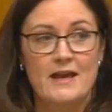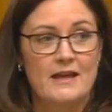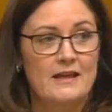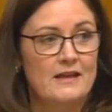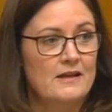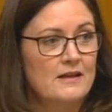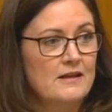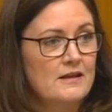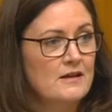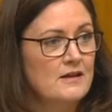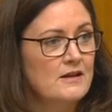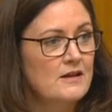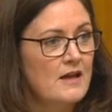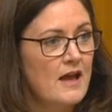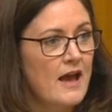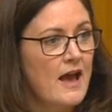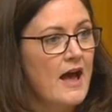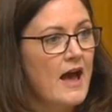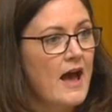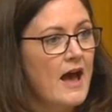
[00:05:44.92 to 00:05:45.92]
Member for
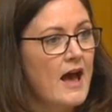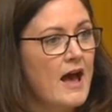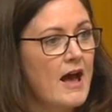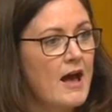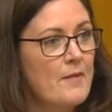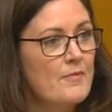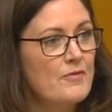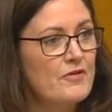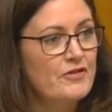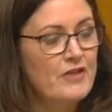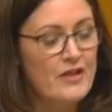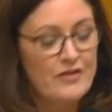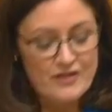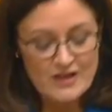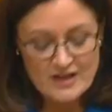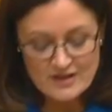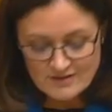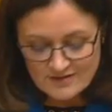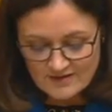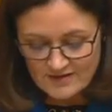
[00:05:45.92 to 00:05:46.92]
Corangamite, would you
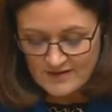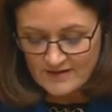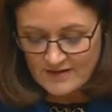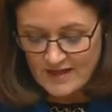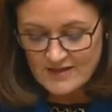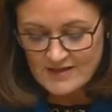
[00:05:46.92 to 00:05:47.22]
resume your seat, please?